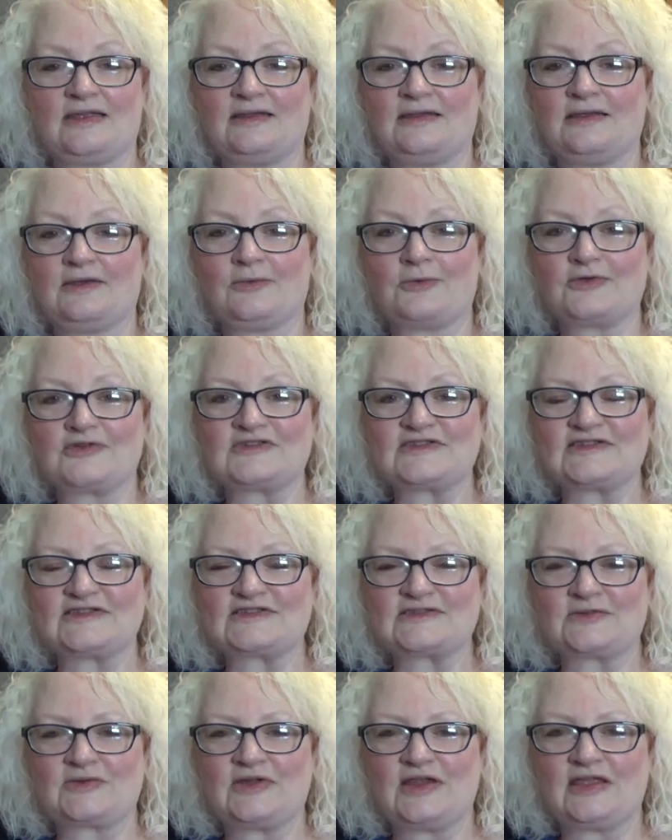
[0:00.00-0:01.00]
any
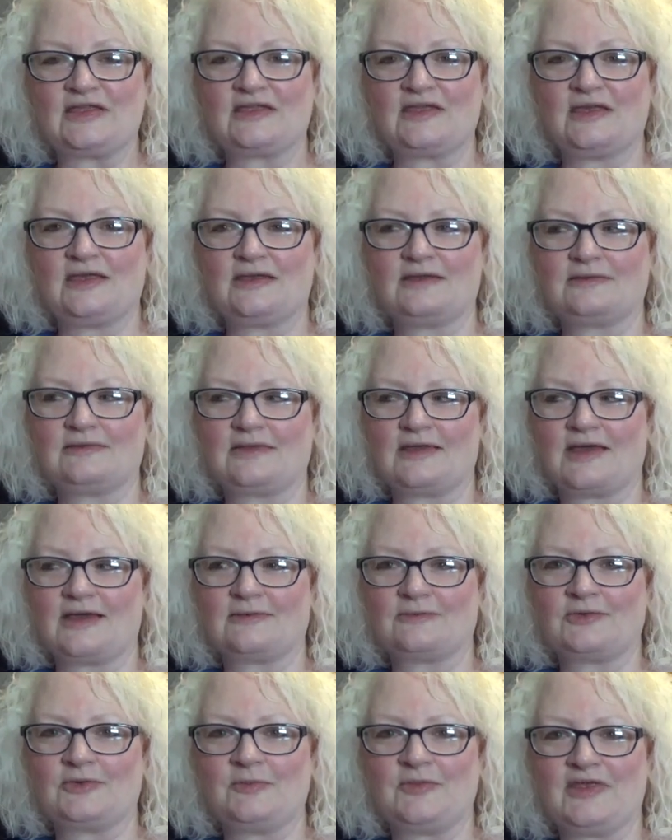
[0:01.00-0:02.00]
courses or anything
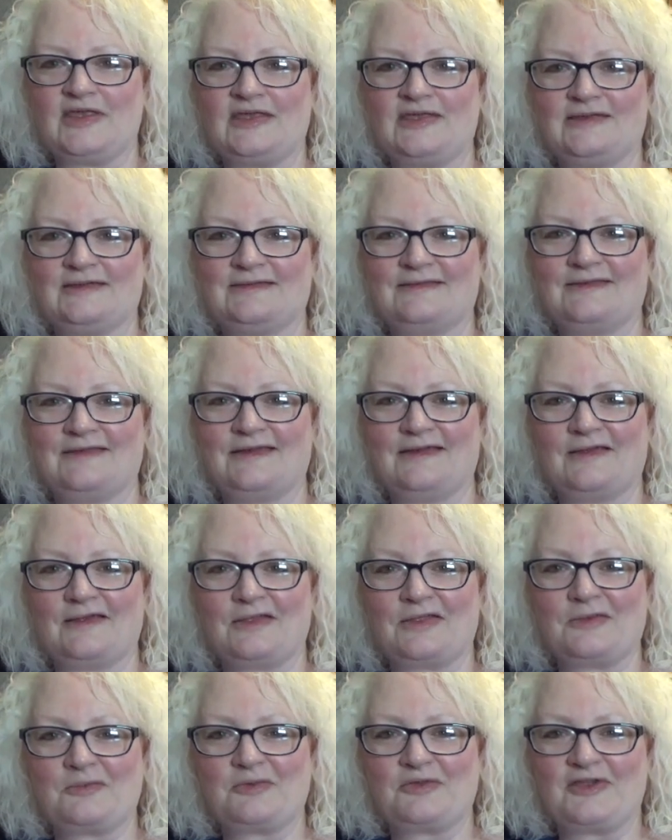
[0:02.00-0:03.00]
that would be
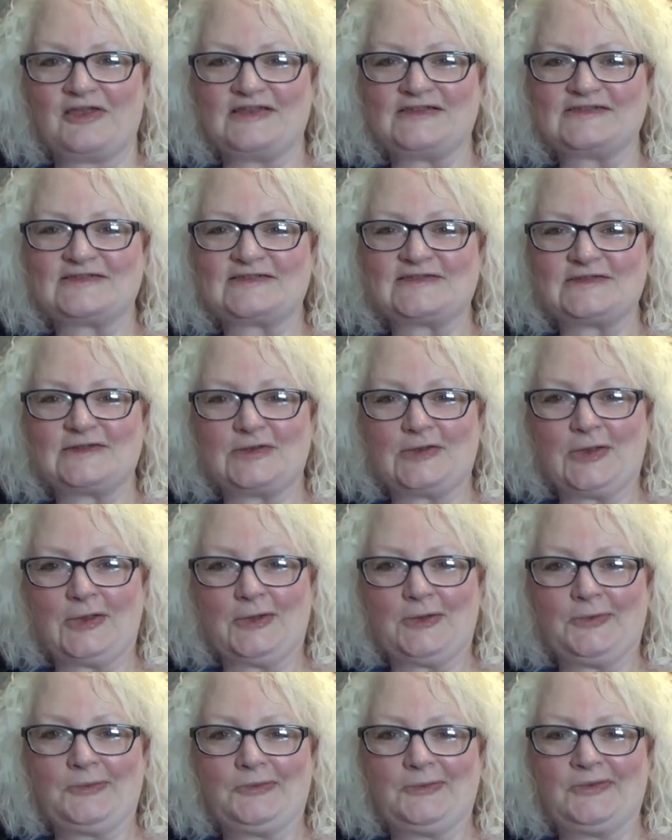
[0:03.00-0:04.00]
the place to
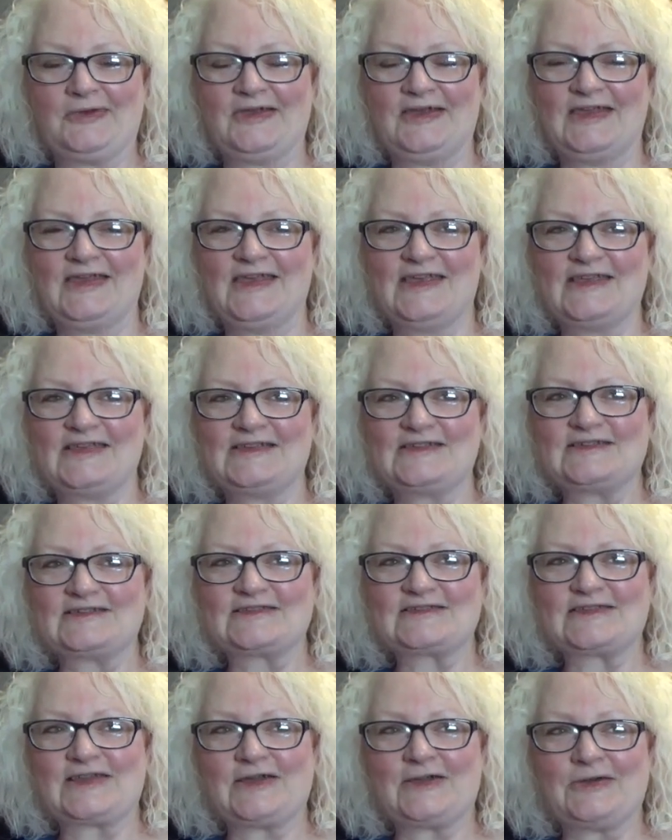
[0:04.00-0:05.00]
go
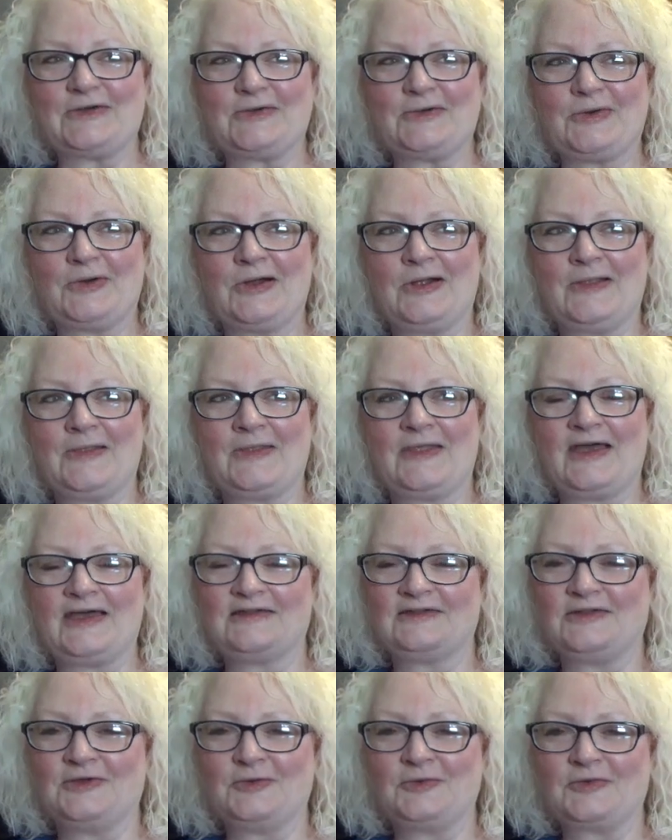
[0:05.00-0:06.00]
so on that
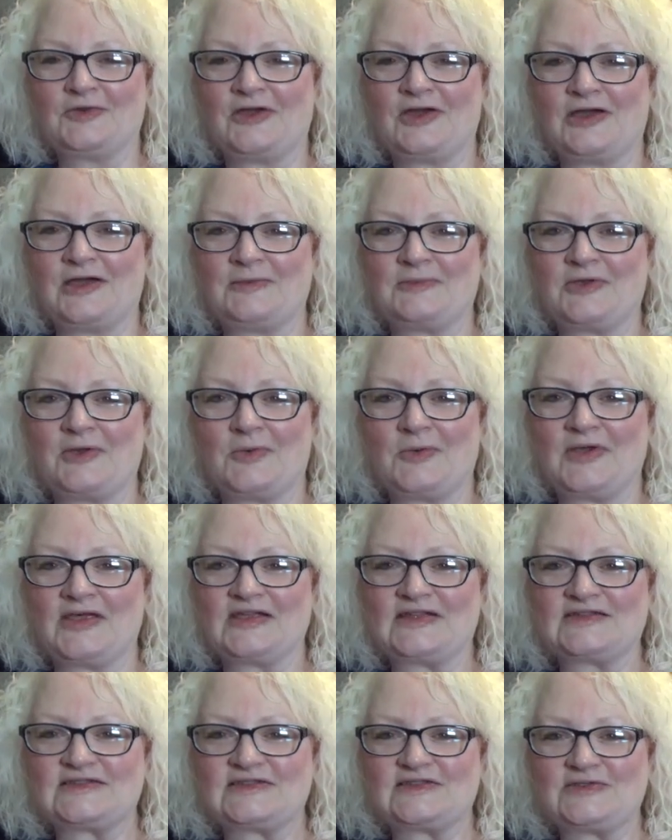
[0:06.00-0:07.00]
note i'm
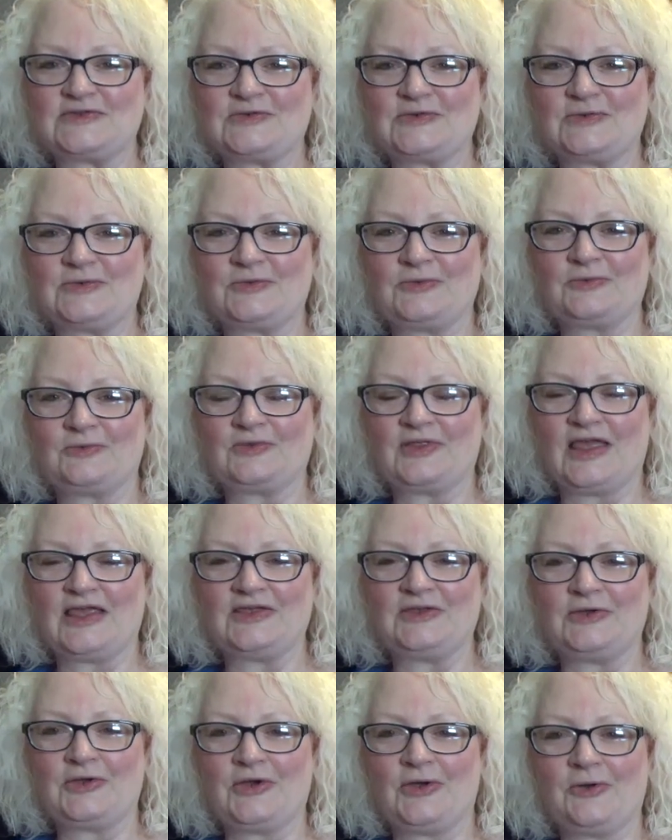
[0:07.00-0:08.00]
going to let
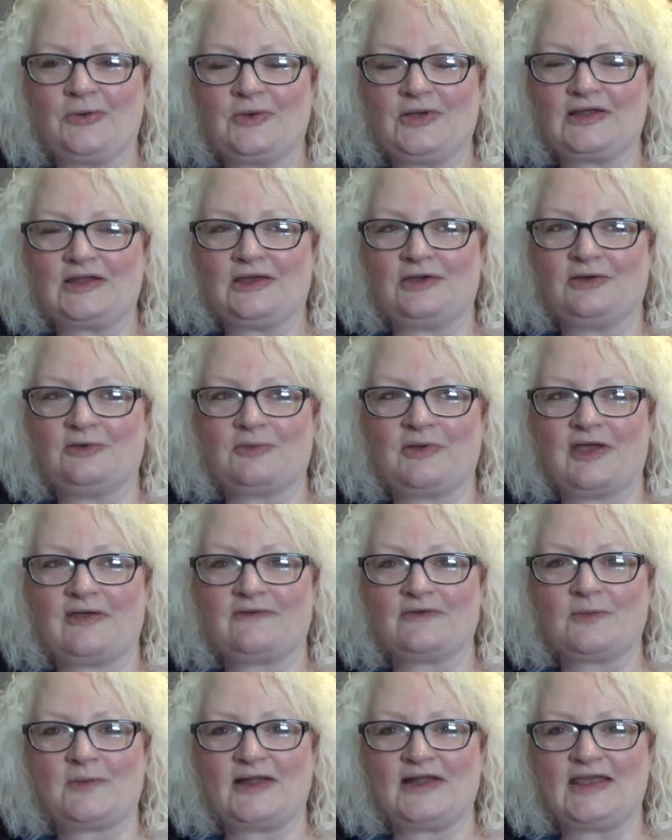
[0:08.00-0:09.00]
you go and i hope
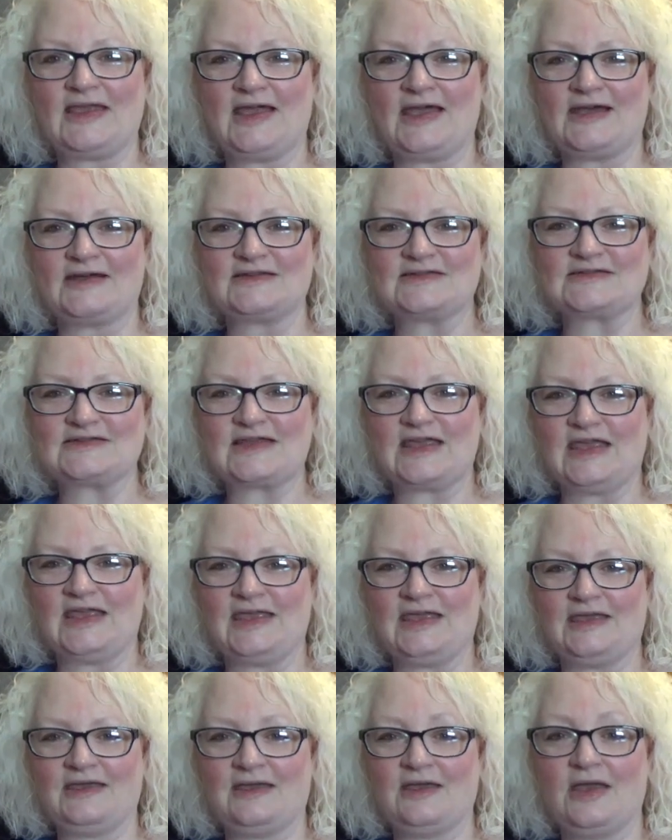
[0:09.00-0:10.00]
everybody has
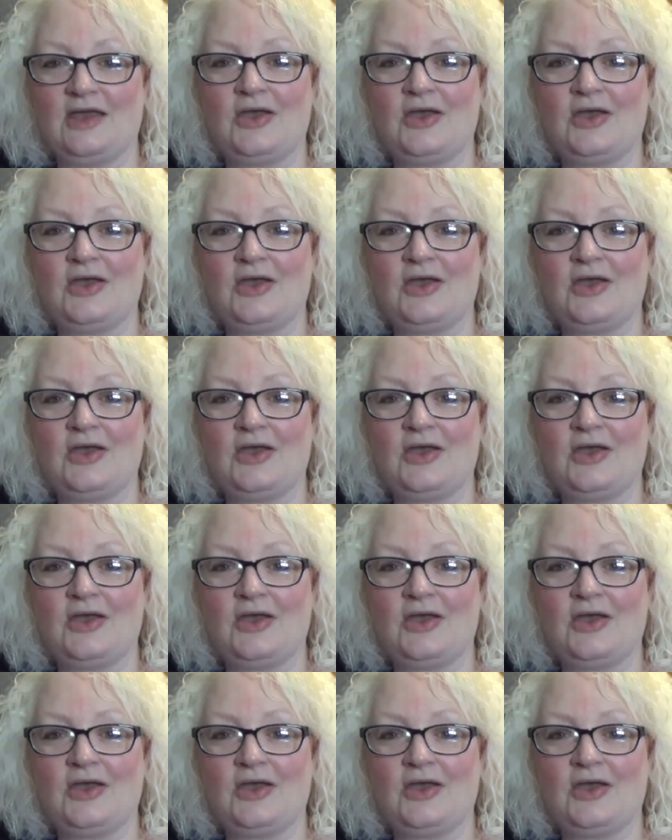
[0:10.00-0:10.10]
a